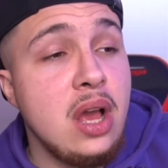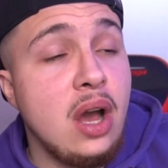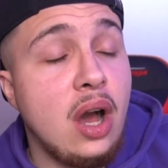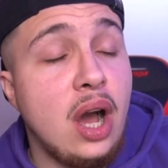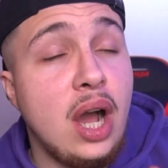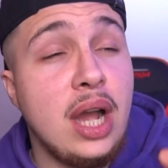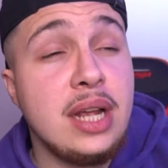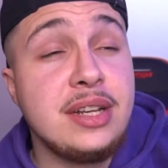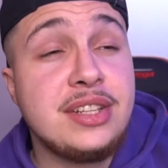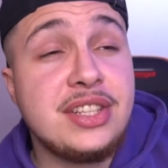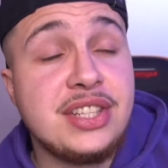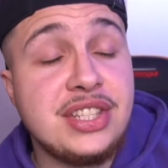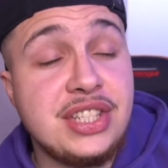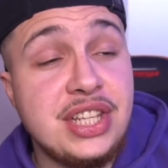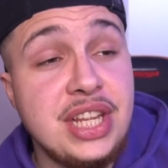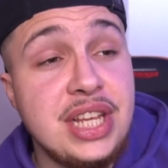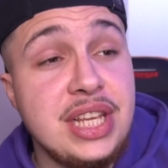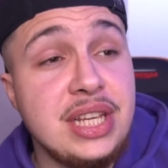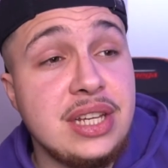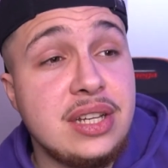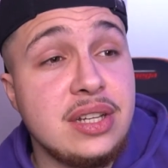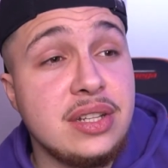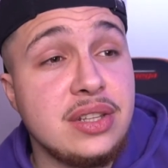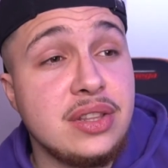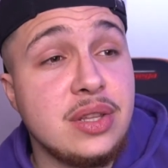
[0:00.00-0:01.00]
I'd
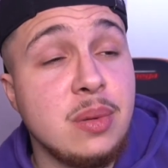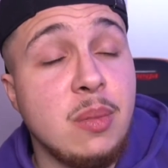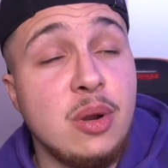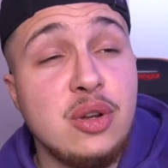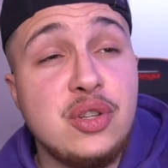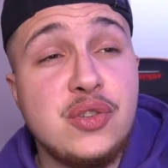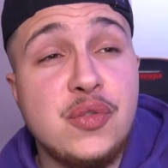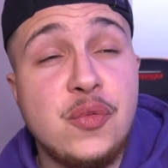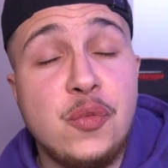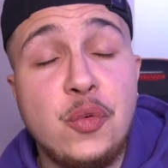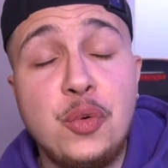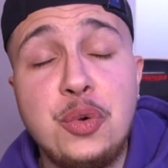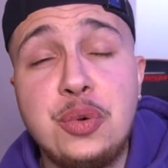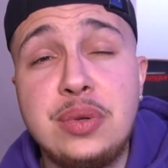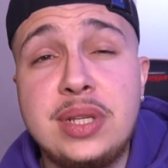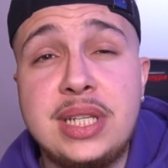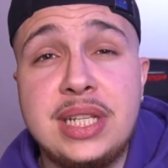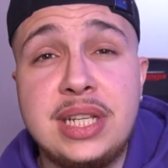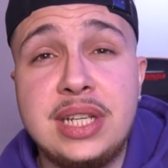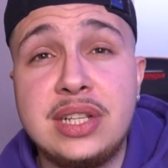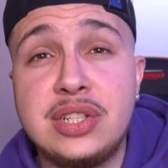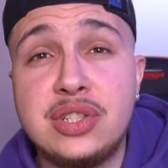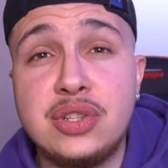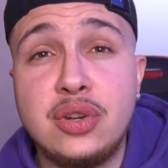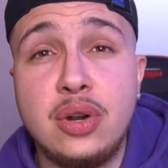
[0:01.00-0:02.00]
seek the most
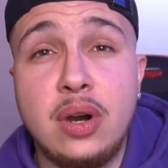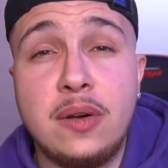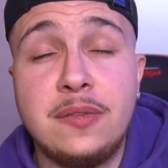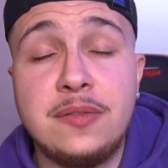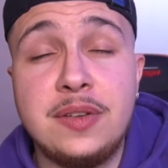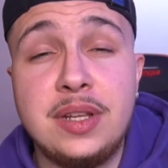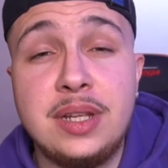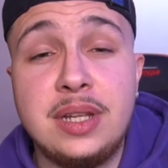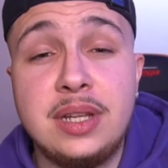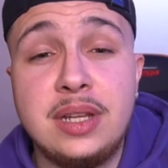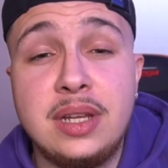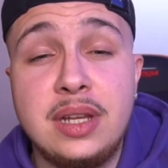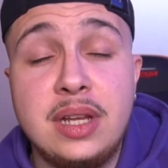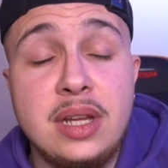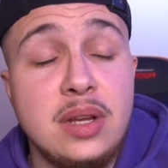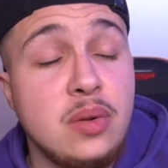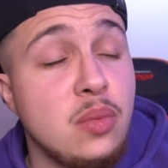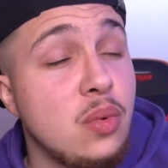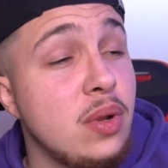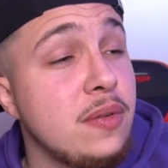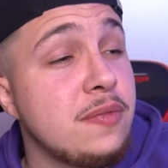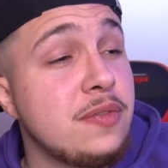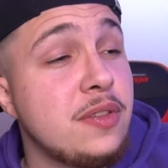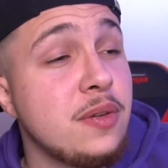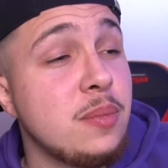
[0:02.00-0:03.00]
fruitiest coffee
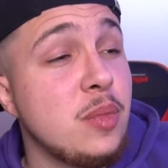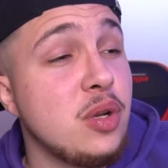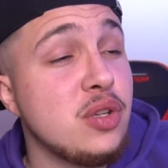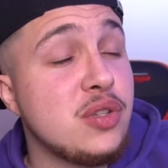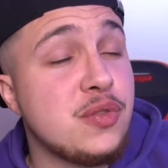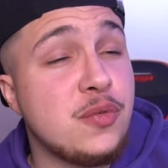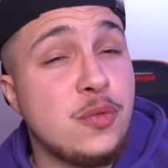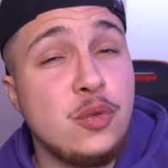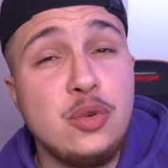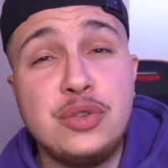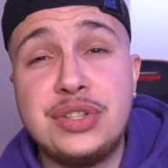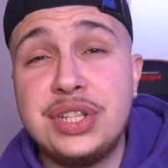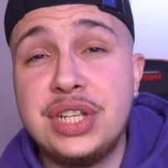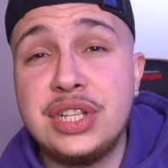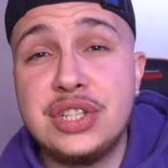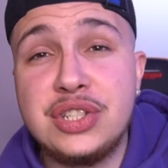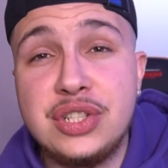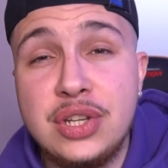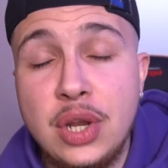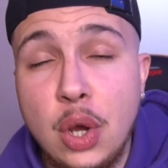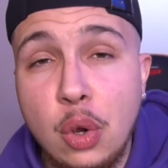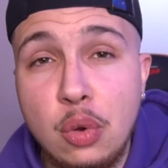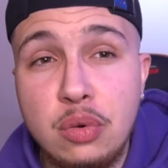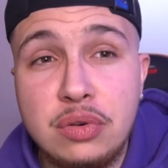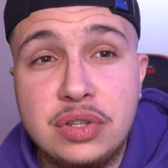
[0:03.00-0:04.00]
with the most fruitiest
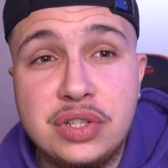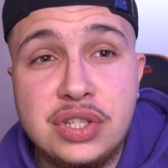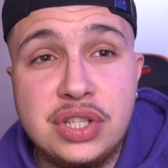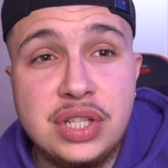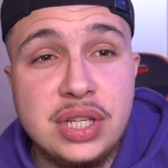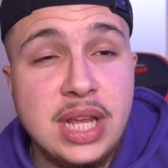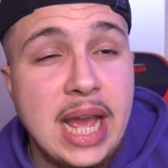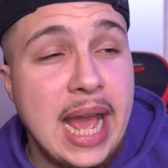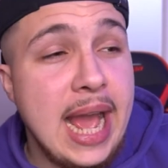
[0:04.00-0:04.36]
notes.